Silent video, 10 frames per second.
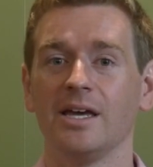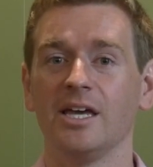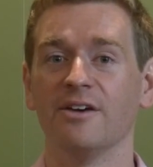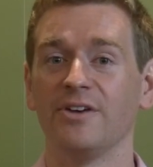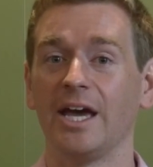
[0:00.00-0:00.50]

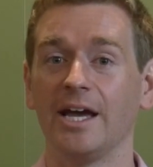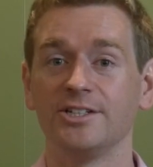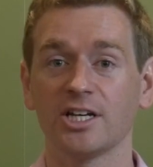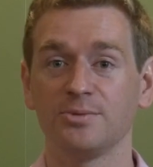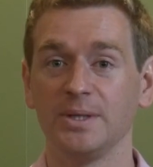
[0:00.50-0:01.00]
If
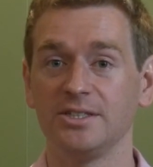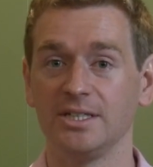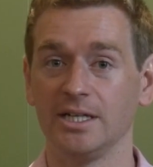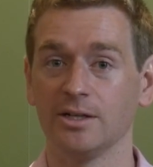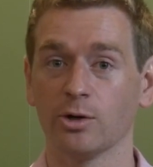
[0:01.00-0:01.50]

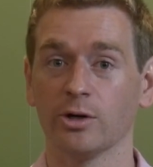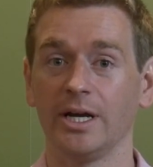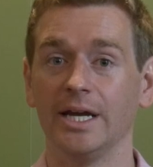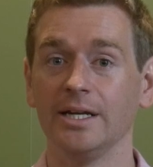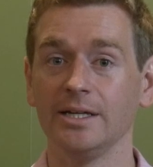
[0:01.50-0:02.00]
HSBC
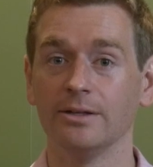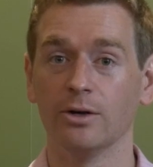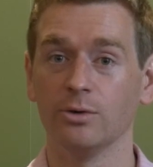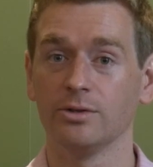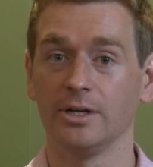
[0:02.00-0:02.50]
or any
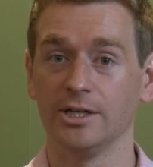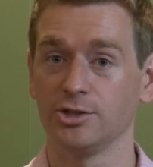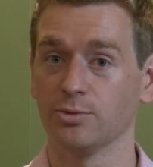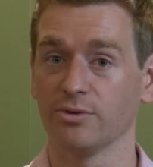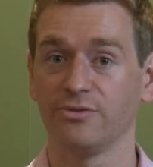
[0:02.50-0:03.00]
note
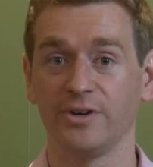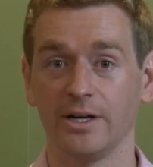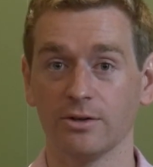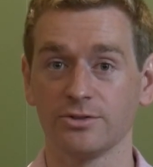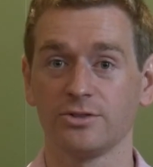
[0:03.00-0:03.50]
issuer
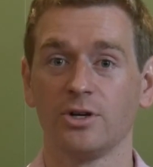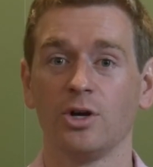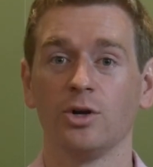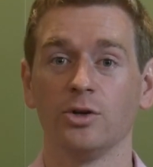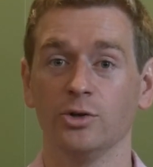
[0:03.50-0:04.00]
fails,
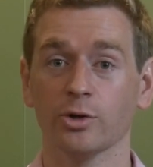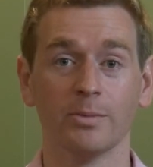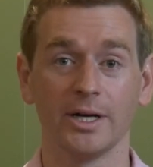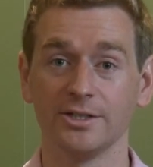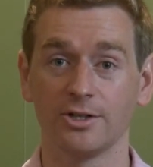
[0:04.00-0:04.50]
your
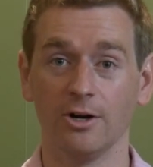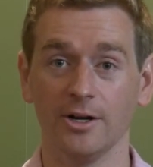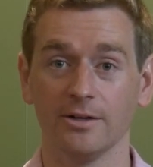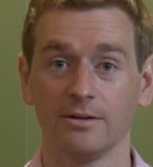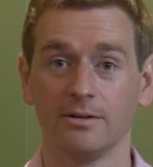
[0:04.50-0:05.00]
money's
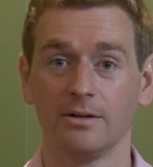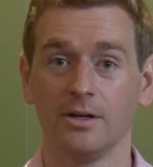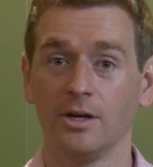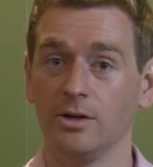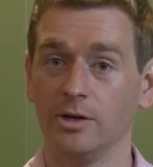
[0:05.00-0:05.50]
gone.
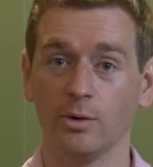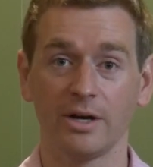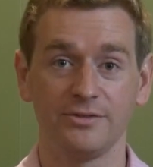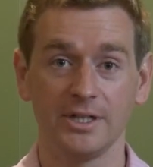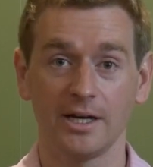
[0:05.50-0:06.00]
No
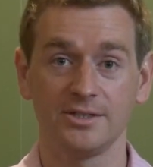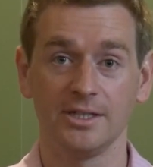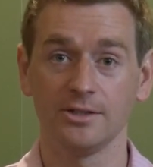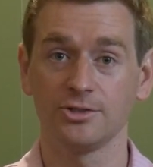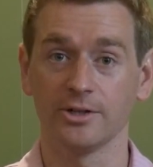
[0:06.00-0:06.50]

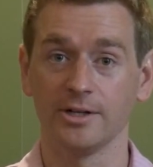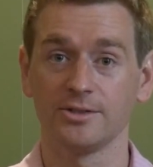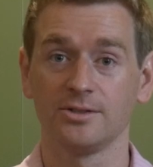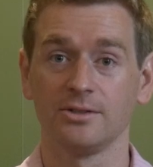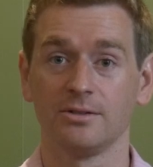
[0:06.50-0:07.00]
FDIC
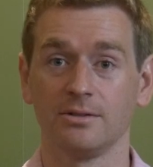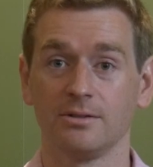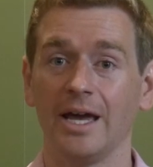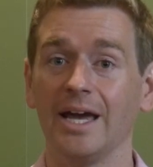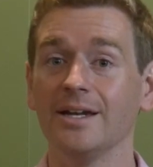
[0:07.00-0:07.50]
insurance,
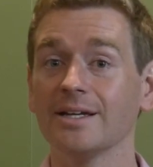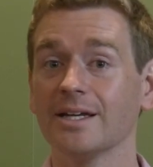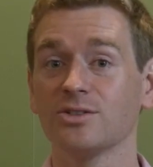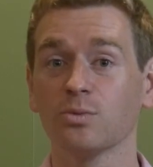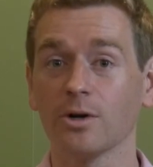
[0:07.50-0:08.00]
and it
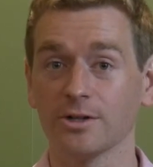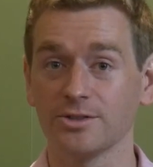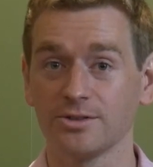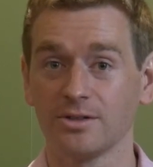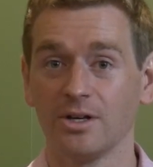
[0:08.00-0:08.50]
gets
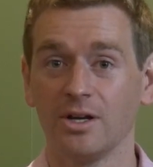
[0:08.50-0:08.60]
worse.